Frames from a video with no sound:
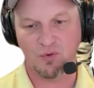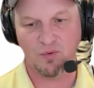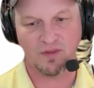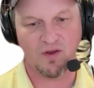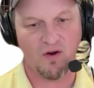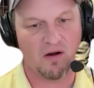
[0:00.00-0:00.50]

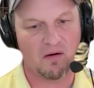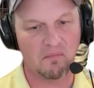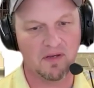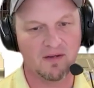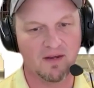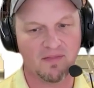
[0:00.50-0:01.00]
with the arm,
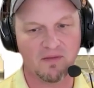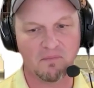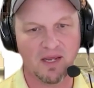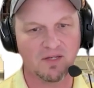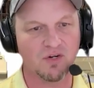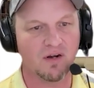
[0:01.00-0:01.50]
but nothing
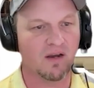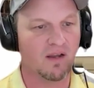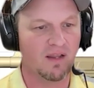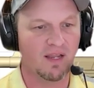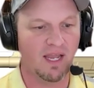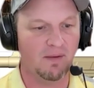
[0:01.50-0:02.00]
major.
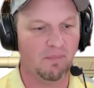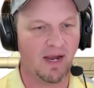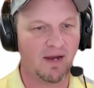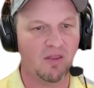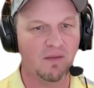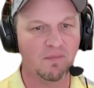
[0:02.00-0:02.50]
And
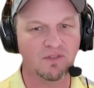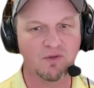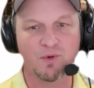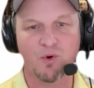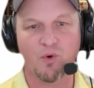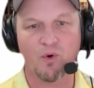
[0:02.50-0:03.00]
back on the
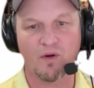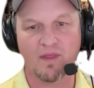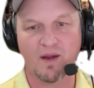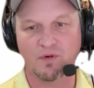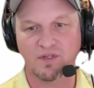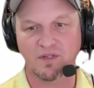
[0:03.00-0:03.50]
Mazumu core,
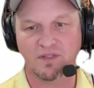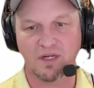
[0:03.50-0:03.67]
there was just a